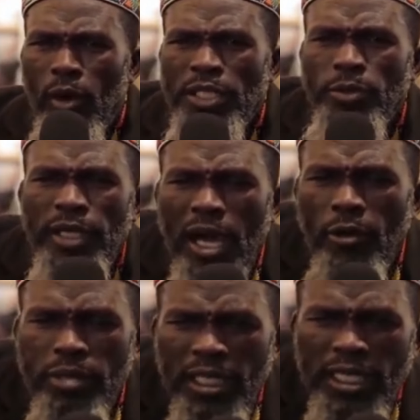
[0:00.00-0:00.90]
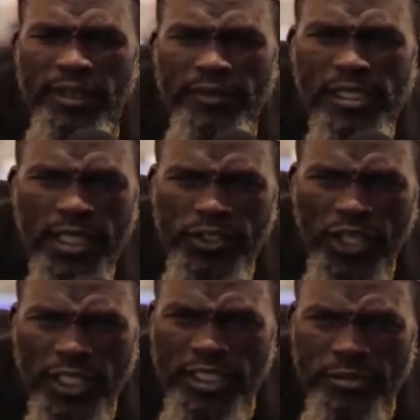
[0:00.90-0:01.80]
What we now believe is
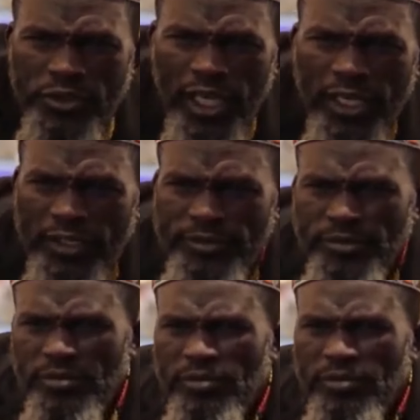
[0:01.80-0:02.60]
Christianity in China